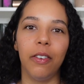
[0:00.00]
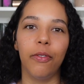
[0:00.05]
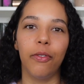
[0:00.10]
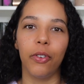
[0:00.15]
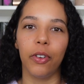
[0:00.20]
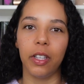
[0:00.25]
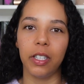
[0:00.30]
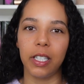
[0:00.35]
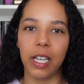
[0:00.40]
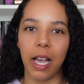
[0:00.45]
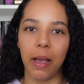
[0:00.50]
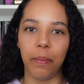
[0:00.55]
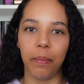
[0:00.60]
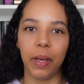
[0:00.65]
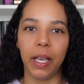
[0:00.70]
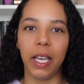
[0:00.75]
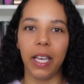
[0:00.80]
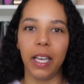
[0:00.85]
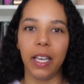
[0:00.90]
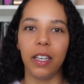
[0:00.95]
for the time
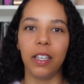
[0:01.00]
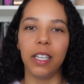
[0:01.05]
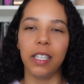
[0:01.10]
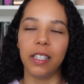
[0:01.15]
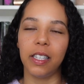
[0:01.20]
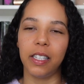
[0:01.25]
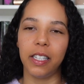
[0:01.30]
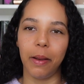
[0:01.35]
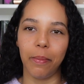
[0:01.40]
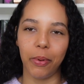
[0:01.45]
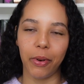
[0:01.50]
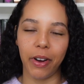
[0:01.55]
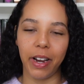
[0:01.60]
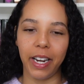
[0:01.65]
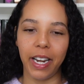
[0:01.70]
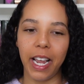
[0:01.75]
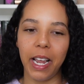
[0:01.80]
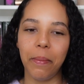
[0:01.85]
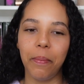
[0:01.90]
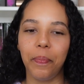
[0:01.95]
being. It's a temporary
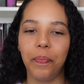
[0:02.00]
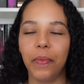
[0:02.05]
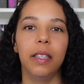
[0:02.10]
name.